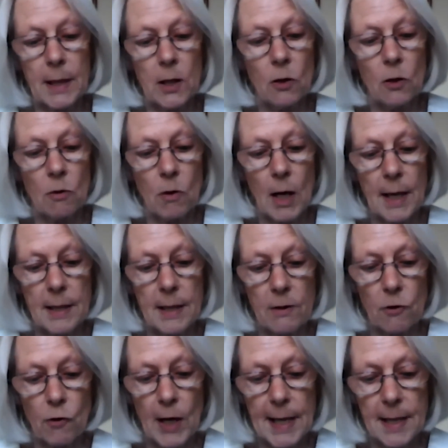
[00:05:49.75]

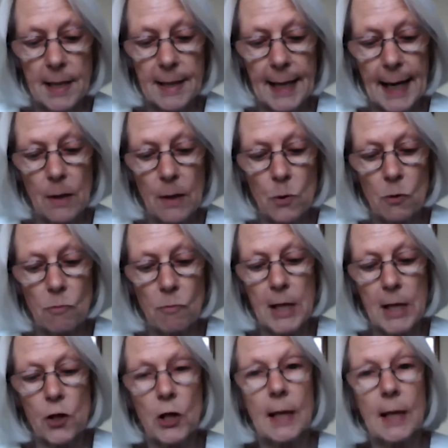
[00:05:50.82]
great sound reaching